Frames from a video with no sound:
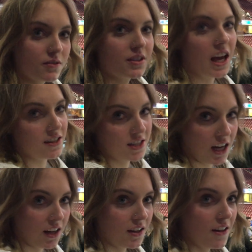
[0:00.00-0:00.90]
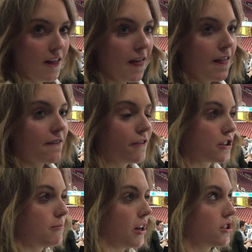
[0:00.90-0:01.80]
Kent fashion State. merchandising and
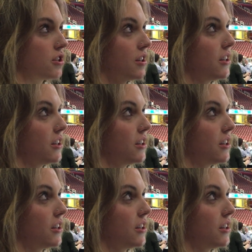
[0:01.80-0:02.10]
fashion That's design.